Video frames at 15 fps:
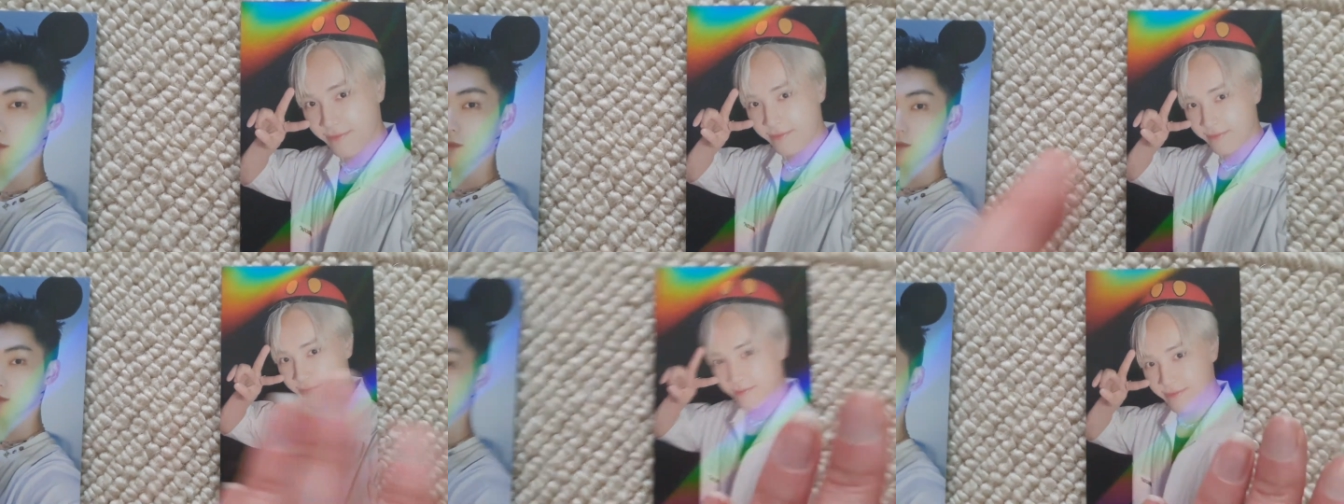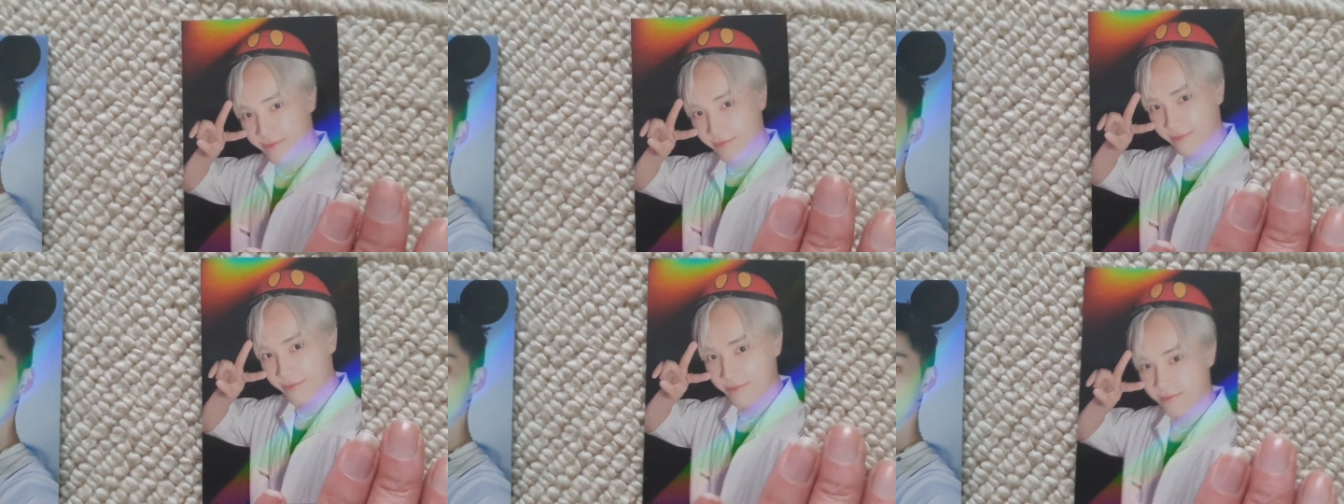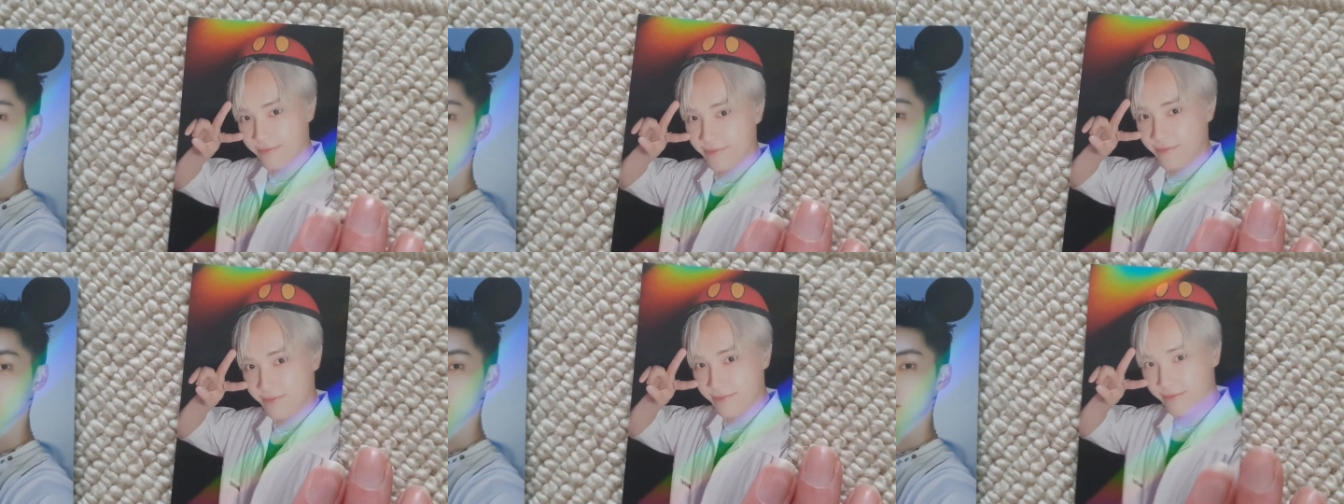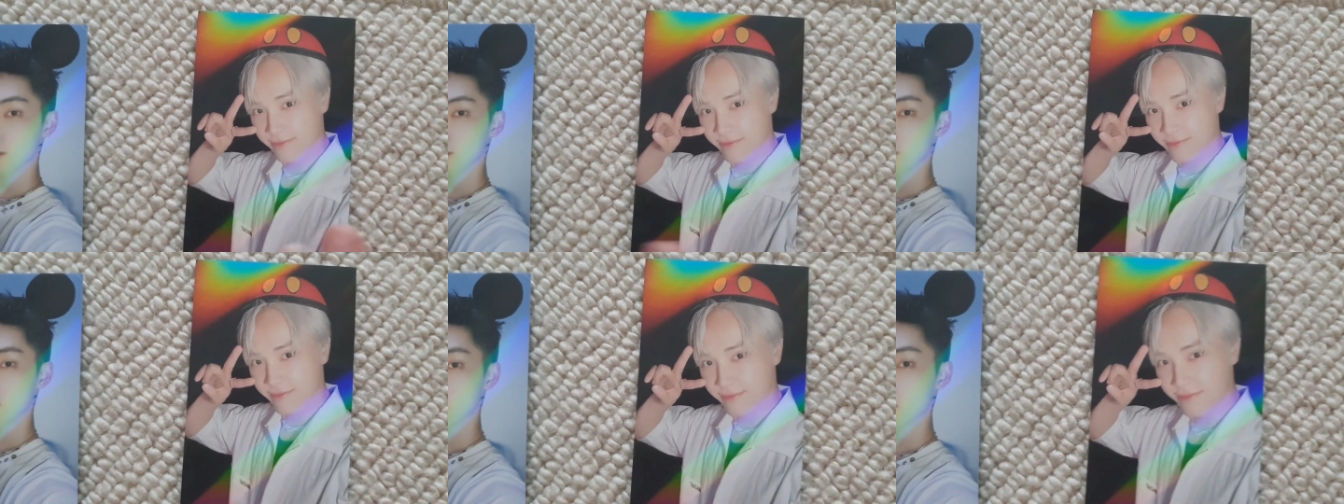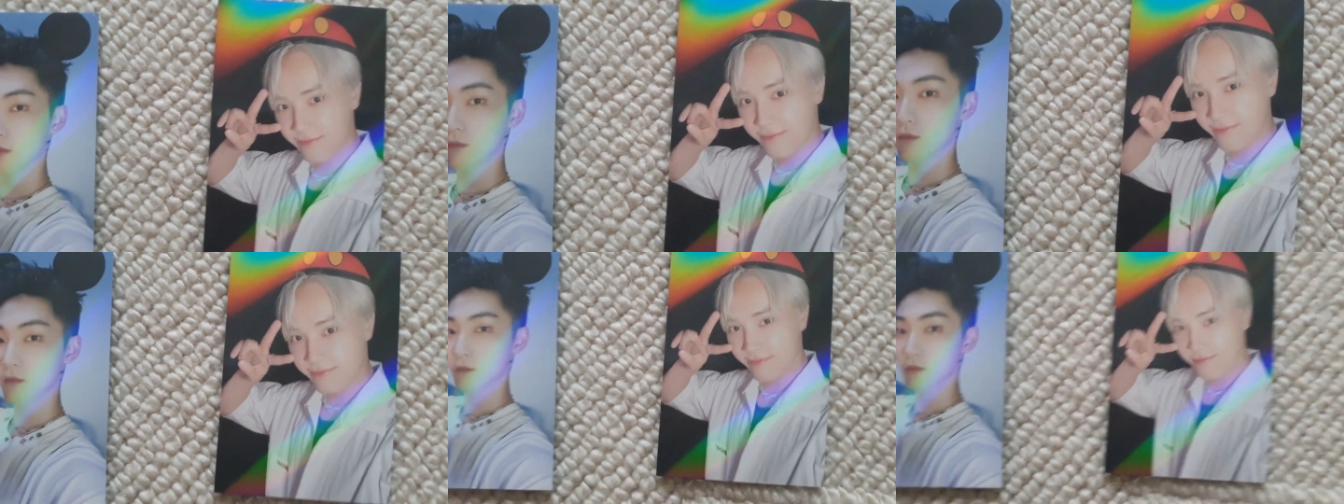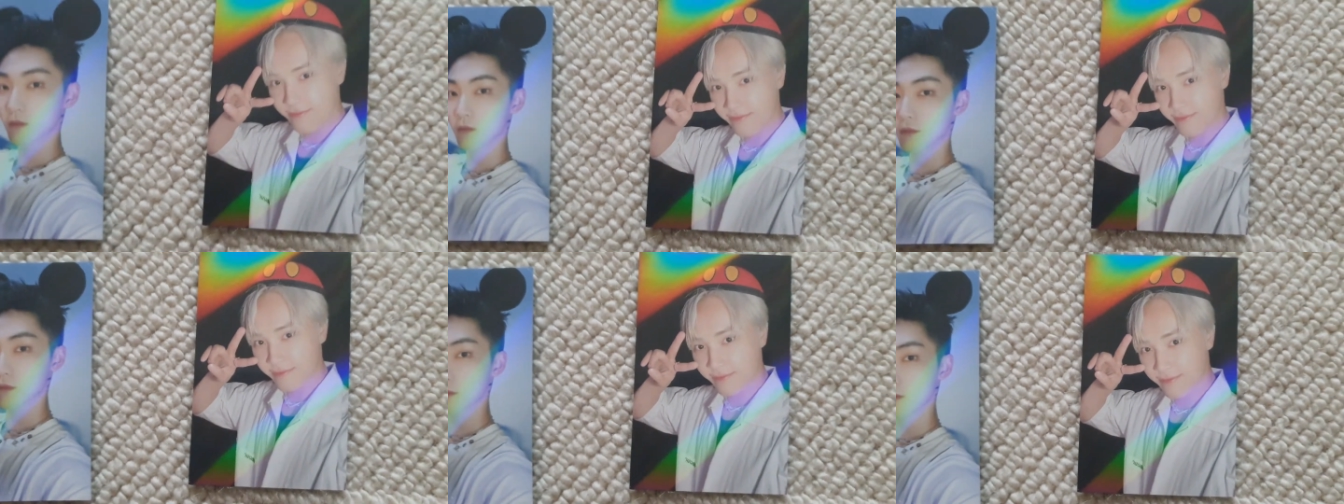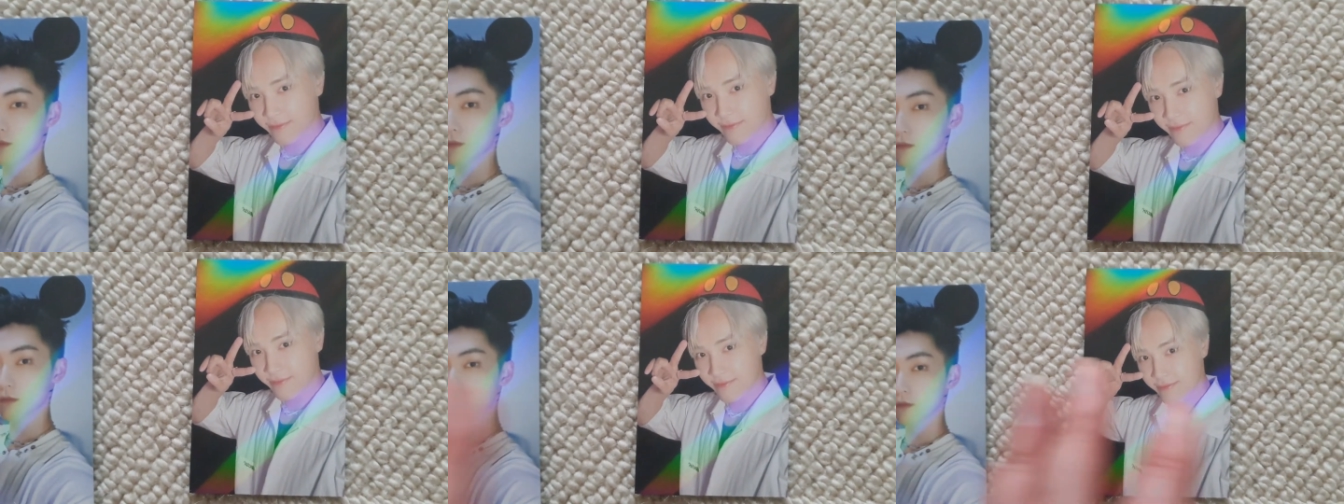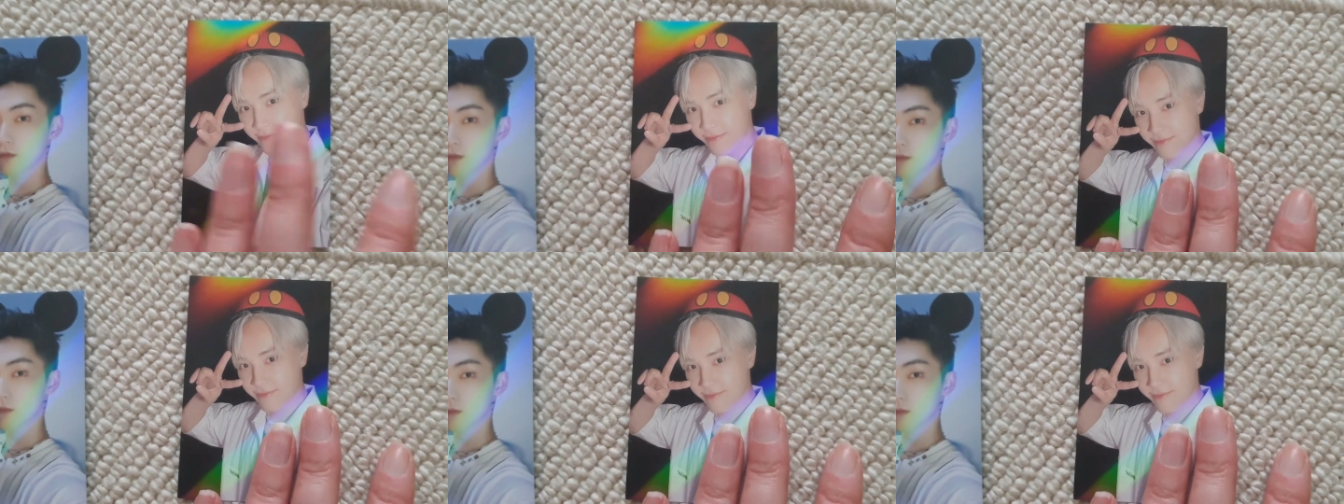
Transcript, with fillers: it came with Juhaks. I don't want Juhaks. So